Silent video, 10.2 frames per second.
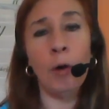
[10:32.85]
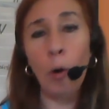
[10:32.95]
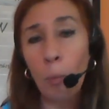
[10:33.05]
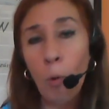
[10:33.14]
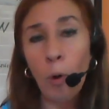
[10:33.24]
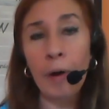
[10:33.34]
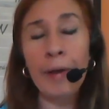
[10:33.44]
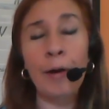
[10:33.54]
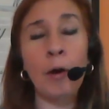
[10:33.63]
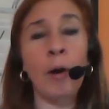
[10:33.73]
or
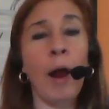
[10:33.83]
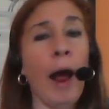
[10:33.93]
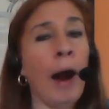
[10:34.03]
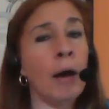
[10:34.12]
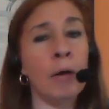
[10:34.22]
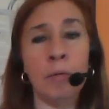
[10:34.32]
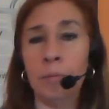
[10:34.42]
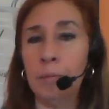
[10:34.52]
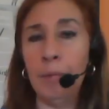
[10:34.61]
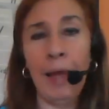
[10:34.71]
warrior are
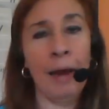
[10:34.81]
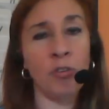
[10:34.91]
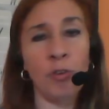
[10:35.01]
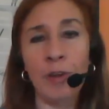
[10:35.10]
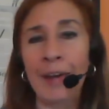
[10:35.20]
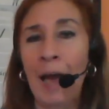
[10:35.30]
actually